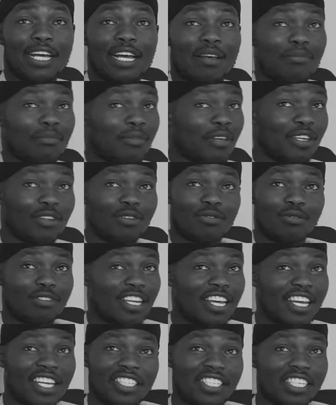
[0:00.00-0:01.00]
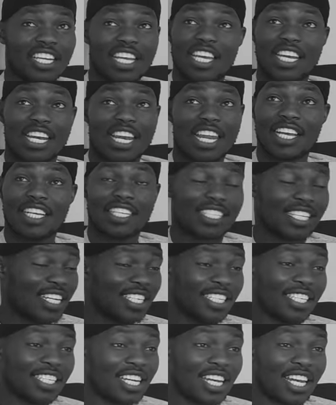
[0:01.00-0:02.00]
I mean, 99 likes,
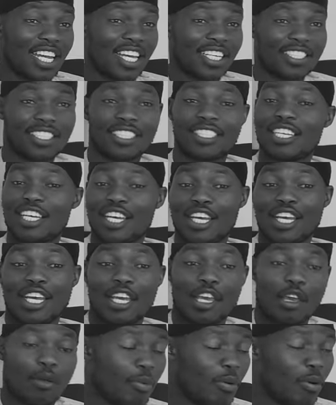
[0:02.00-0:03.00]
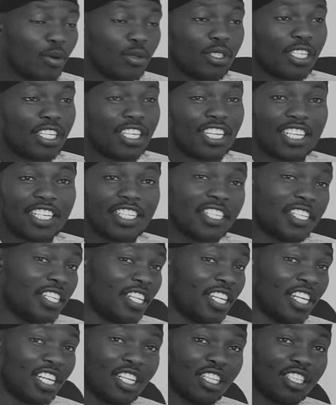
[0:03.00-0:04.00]
100 likes. He posted it
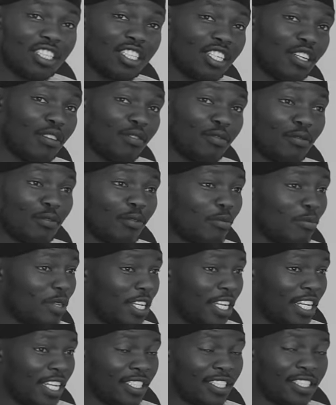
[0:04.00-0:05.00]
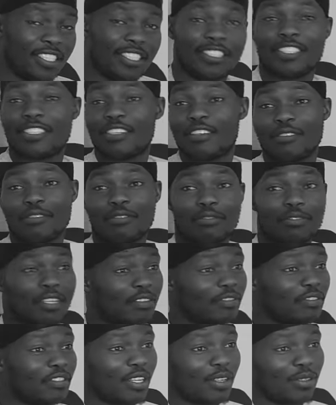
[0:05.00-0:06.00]
three, four minutes,
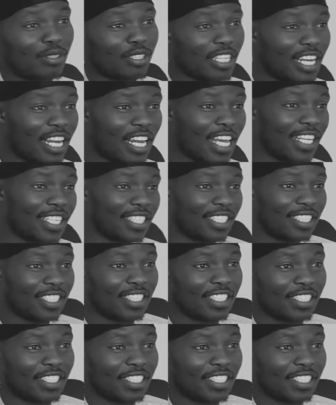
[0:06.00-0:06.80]
5,000 likes.